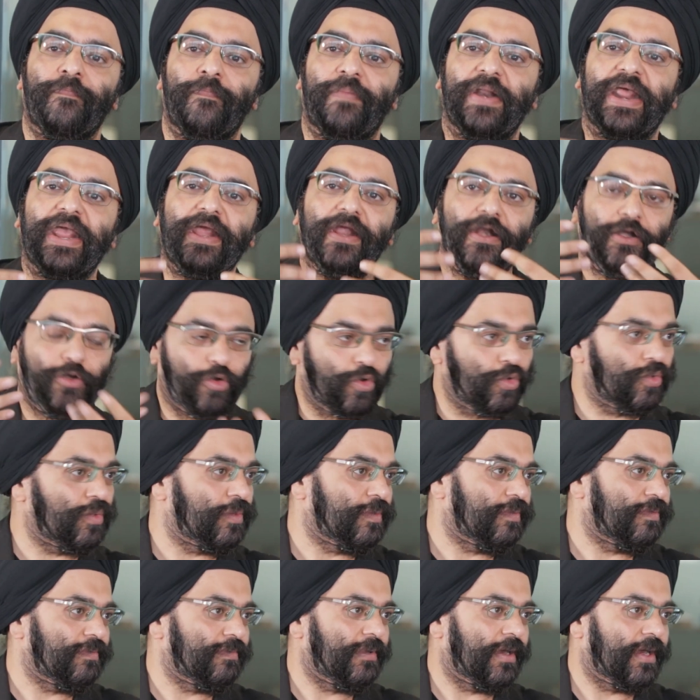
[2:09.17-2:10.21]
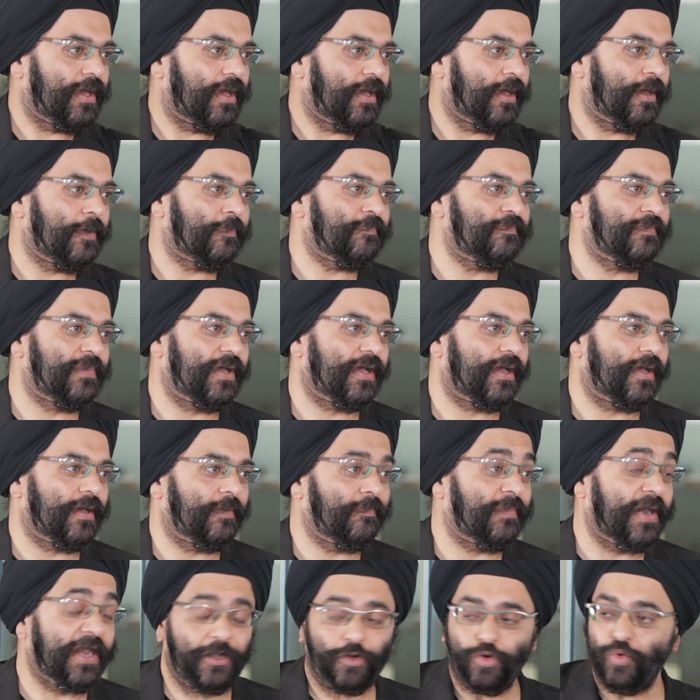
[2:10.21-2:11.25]
bring to
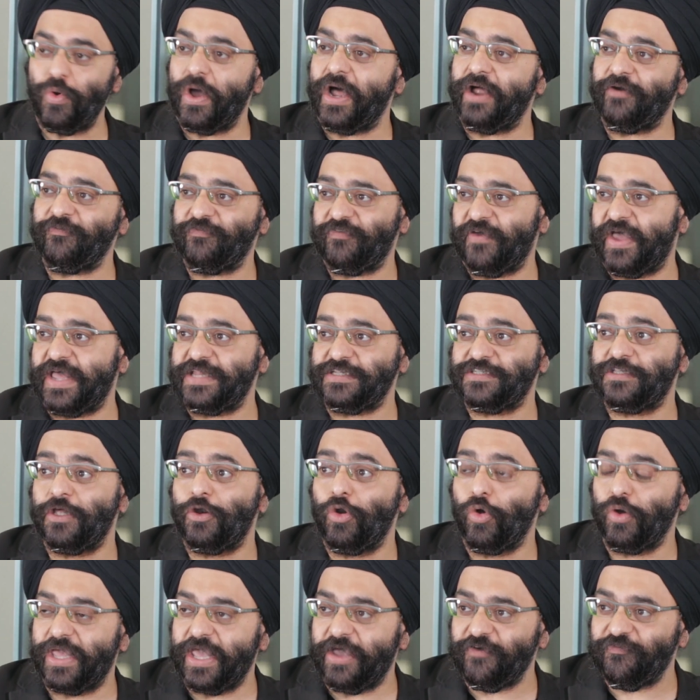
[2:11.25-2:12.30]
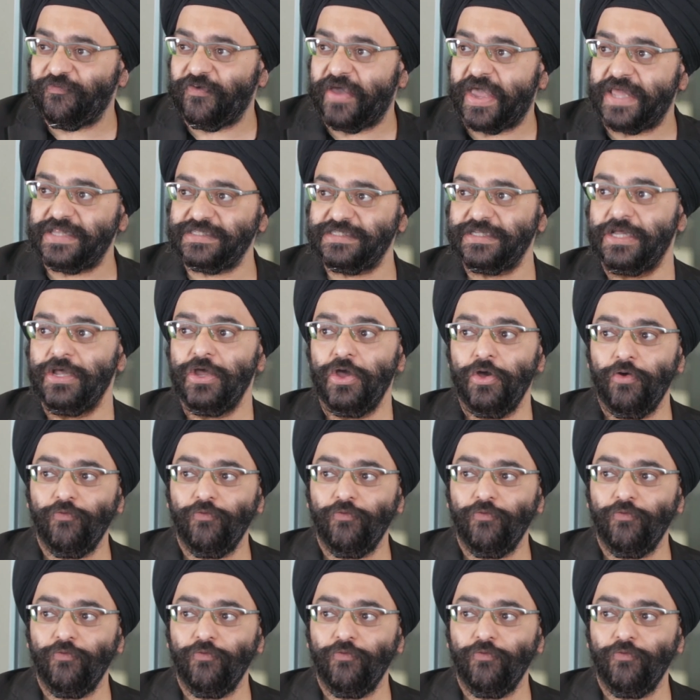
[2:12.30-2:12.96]
our fans, the Nokia fans,